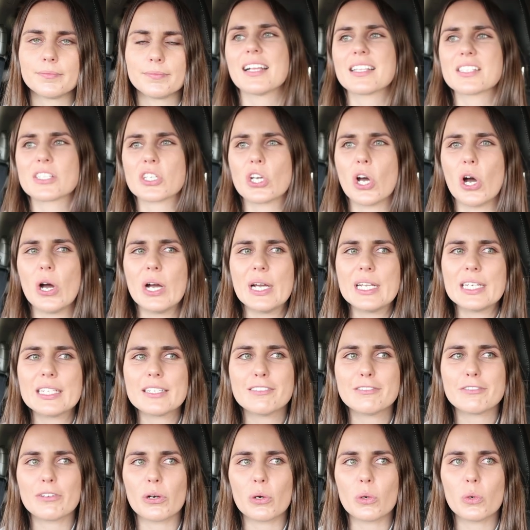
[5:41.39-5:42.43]
That's kind
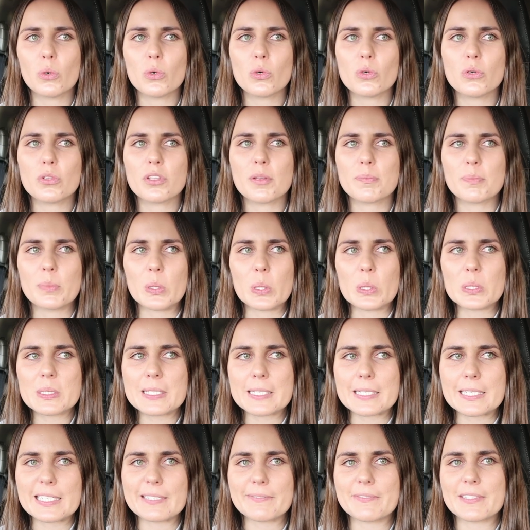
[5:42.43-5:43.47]
of all the
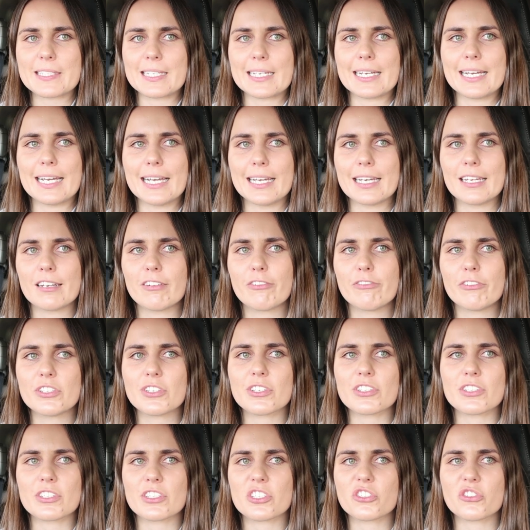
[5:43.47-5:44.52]
positives I had for
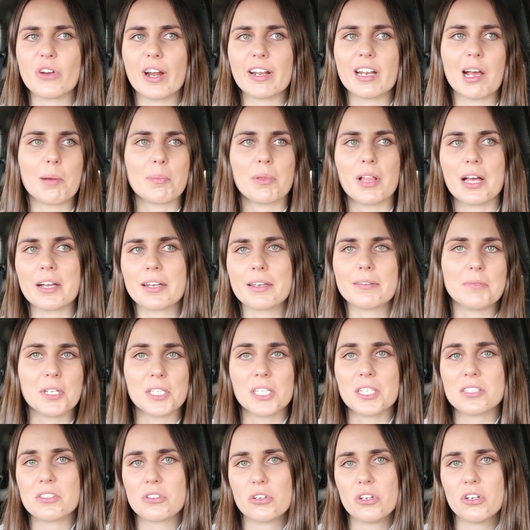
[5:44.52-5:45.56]
just straight up, like,
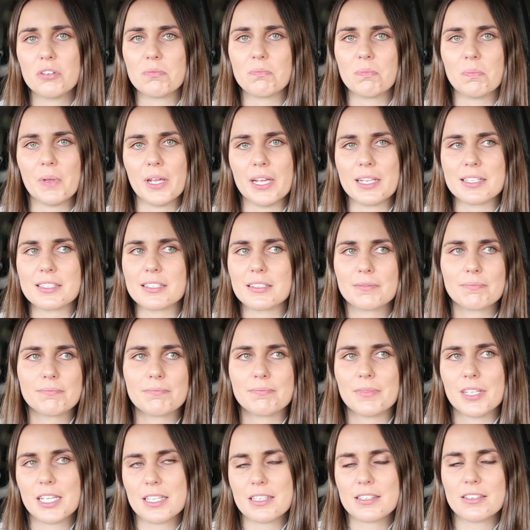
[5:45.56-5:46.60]
it's good, it's an
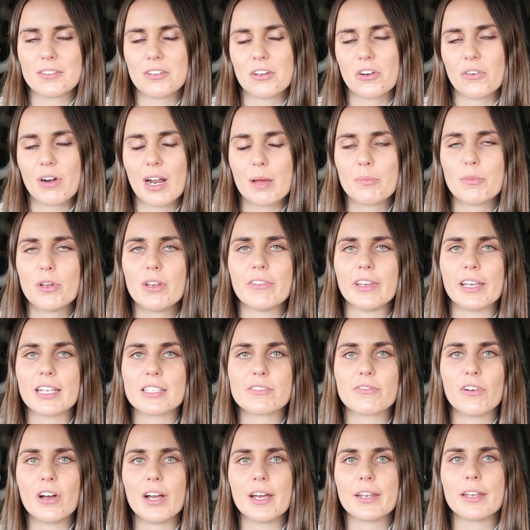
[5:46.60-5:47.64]
alright movie,
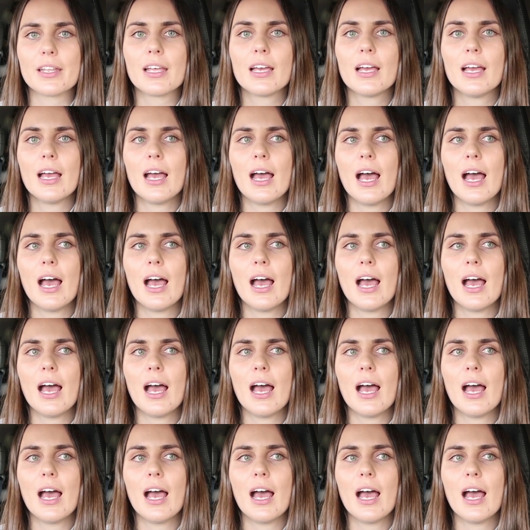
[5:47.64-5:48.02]
it's fine.